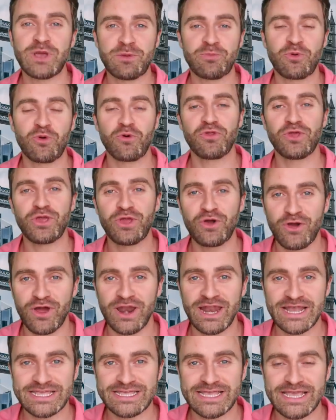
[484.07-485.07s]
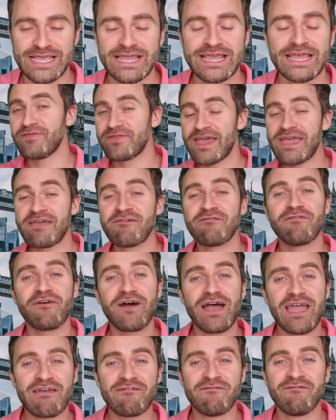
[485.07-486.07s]
people that you're gonna see. They
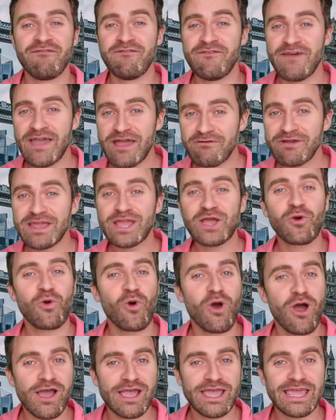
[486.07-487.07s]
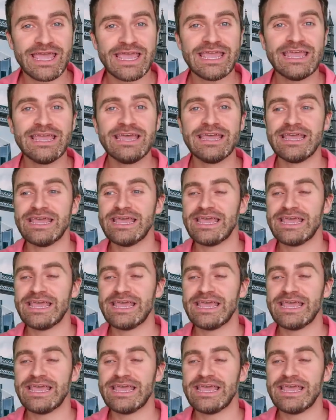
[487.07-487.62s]
invite very quirky,